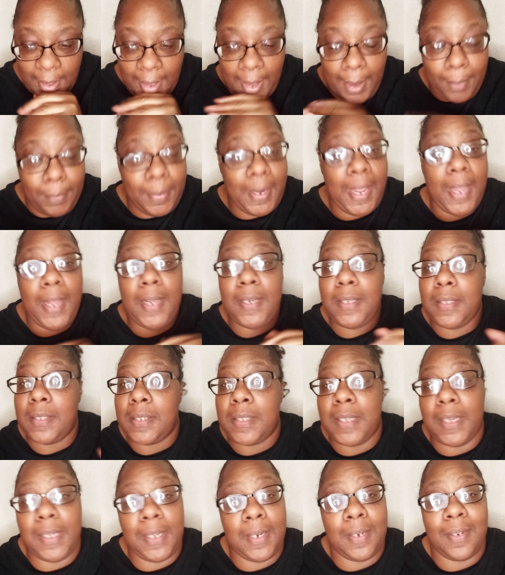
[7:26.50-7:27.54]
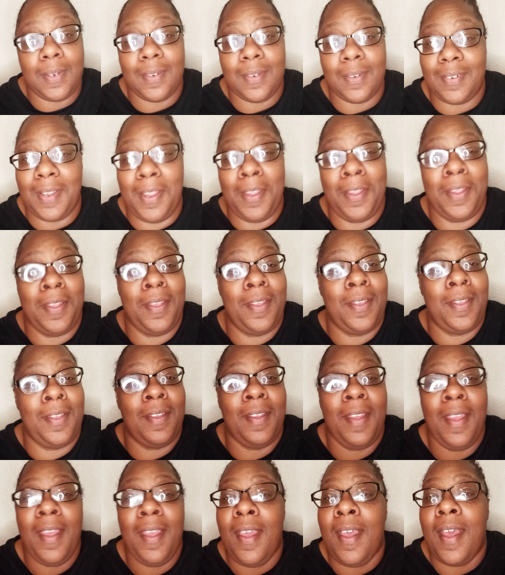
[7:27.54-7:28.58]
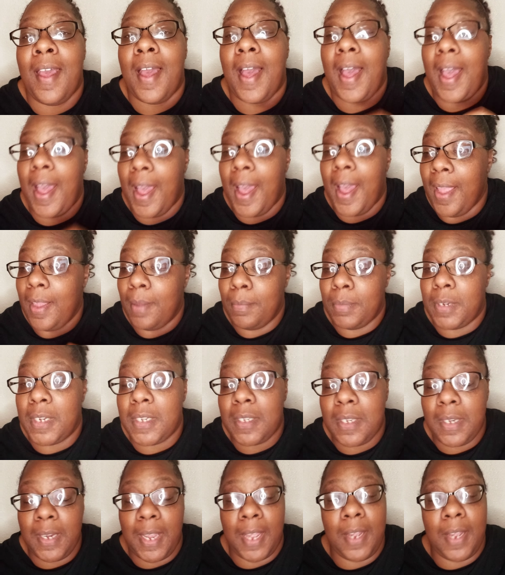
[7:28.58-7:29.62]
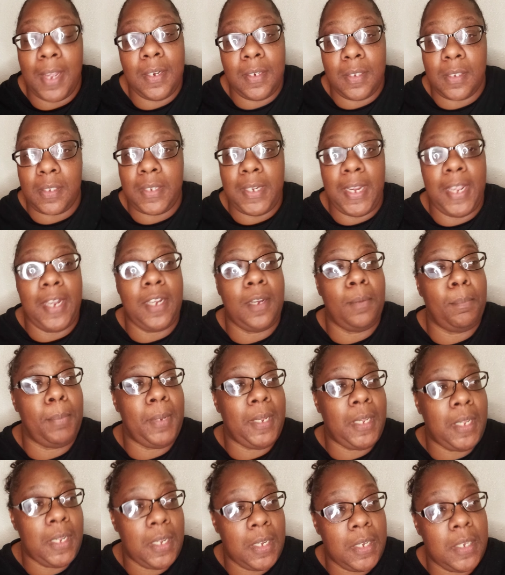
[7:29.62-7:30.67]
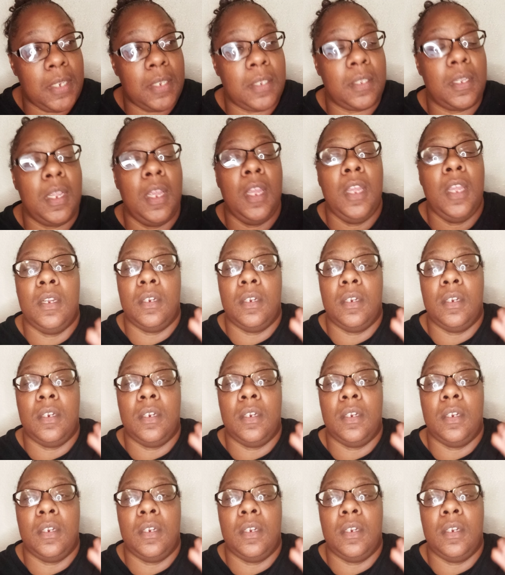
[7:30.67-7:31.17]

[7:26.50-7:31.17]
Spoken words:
I'm not understanding. I am just not understanding, because